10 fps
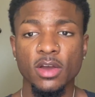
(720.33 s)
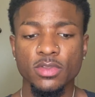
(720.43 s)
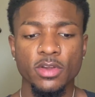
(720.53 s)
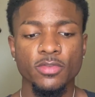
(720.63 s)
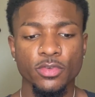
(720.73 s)

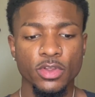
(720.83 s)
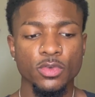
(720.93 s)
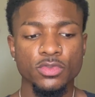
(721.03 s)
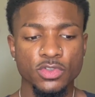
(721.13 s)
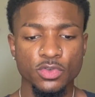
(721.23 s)
out there for
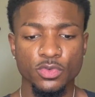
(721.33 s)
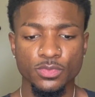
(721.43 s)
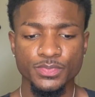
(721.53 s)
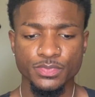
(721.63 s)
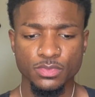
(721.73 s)
you to
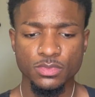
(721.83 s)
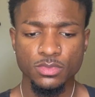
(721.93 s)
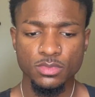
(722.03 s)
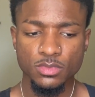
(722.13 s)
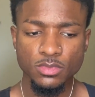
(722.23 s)

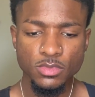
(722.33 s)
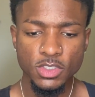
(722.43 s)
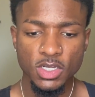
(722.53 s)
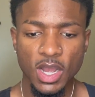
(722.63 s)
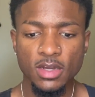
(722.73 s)

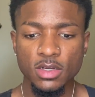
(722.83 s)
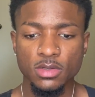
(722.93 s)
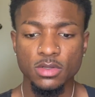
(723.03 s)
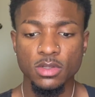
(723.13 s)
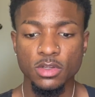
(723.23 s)
kind
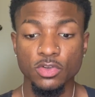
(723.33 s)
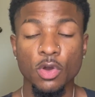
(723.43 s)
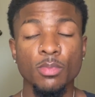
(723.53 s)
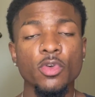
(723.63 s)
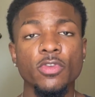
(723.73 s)
of,
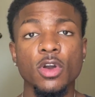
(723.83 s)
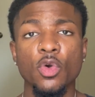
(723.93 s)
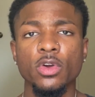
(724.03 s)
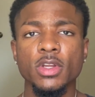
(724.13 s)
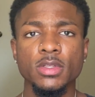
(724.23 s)
move
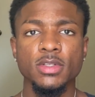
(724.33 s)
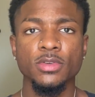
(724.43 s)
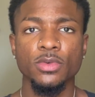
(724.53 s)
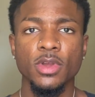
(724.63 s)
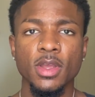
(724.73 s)
according
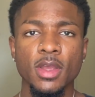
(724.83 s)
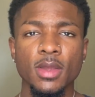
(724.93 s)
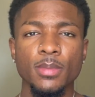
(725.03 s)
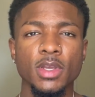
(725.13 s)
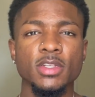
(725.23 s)
to.
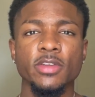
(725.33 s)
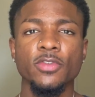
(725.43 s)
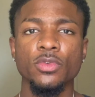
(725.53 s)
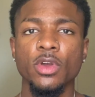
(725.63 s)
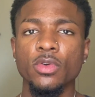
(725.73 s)
Because if
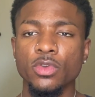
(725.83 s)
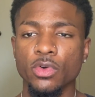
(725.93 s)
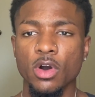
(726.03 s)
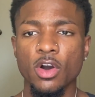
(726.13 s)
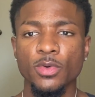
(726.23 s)
you don't,
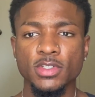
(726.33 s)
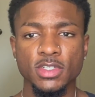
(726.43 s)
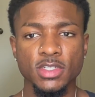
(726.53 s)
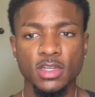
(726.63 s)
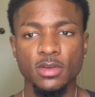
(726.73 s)
you'll always
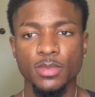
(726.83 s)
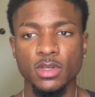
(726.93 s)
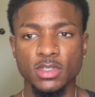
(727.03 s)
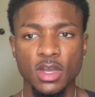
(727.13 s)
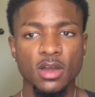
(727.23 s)
just end up in
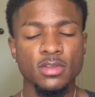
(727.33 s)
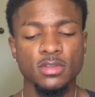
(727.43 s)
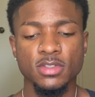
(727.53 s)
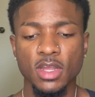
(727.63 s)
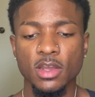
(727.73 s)
this
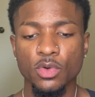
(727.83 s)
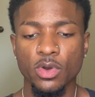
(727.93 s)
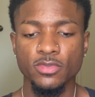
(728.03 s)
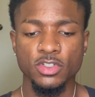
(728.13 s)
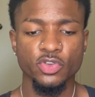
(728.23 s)
constant cycle
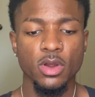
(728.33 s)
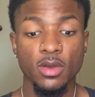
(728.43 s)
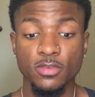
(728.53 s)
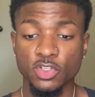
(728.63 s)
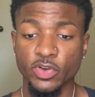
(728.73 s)

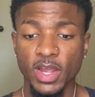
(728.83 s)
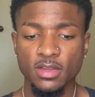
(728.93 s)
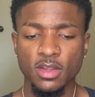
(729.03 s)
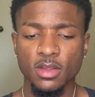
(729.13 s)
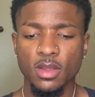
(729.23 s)
of
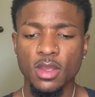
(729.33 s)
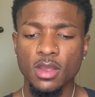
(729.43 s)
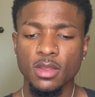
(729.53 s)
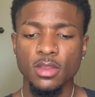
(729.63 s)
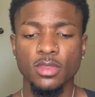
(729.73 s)

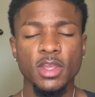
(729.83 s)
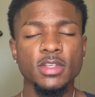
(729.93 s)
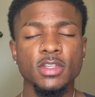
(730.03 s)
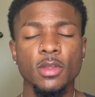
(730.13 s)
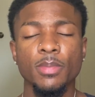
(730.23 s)
attracting the
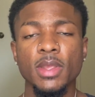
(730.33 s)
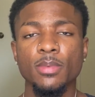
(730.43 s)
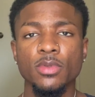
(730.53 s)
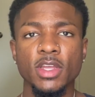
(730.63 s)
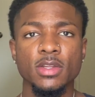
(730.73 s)
things and the
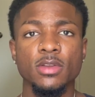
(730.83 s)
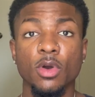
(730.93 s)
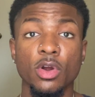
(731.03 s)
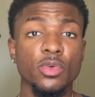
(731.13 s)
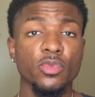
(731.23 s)
people that
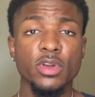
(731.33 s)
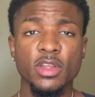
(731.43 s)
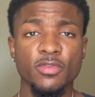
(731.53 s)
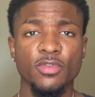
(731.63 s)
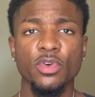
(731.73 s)
aren't
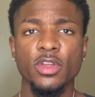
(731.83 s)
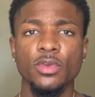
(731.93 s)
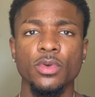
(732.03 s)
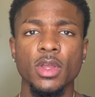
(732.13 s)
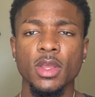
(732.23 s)
really for
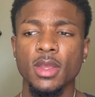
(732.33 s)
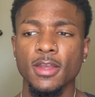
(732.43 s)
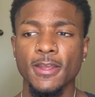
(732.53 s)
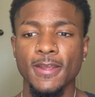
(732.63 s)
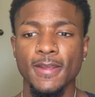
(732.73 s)
you.
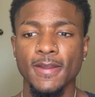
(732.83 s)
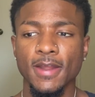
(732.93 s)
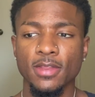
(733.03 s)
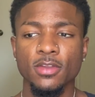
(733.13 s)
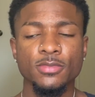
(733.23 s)
And
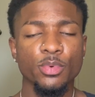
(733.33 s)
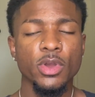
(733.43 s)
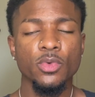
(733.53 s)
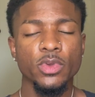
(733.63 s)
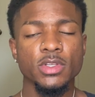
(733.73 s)
at this
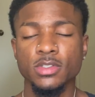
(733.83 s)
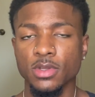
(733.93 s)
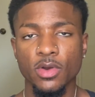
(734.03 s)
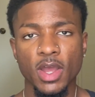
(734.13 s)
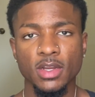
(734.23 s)
point, we just
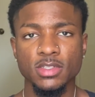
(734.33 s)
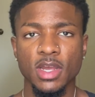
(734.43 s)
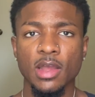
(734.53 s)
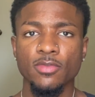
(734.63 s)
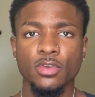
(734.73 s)
don't have the
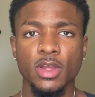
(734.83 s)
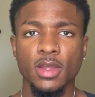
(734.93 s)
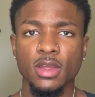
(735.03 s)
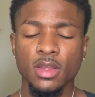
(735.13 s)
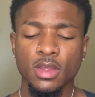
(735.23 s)
time for that.